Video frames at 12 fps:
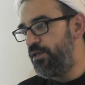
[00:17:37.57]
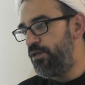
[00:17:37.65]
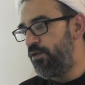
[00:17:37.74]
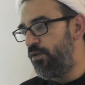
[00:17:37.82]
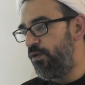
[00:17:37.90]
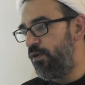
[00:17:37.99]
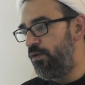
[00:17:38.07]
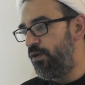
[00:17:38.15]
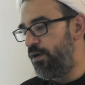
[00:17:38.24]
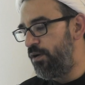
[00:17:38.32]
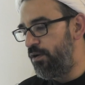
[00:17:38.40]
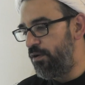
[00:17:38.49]
you know
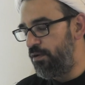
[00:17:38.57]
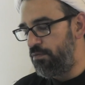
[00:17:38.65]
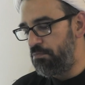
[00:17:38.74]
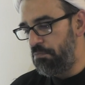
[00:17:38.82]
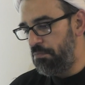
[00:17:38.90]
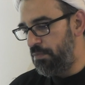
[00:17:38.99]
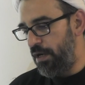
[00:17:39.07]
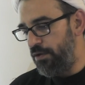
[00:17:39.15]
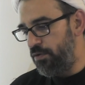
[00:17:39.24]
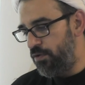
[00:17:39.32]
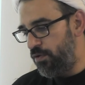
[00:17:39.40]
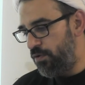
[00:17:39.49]
uh, I
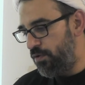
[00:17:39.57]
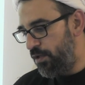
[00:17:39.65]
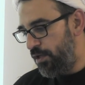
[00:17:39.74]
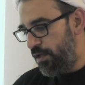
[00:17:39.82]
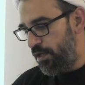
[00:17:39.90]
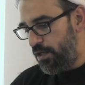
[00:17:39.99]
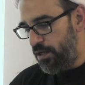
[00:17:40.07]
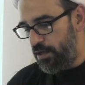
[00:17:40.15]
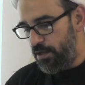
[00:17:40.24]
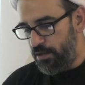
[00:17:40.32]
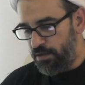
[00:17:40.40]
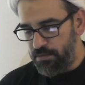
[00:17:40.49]
don't know
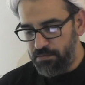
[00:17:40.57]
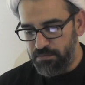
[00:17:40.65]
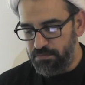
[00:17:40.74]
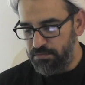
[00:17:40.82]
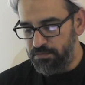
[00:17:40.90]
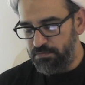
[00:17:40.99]
um,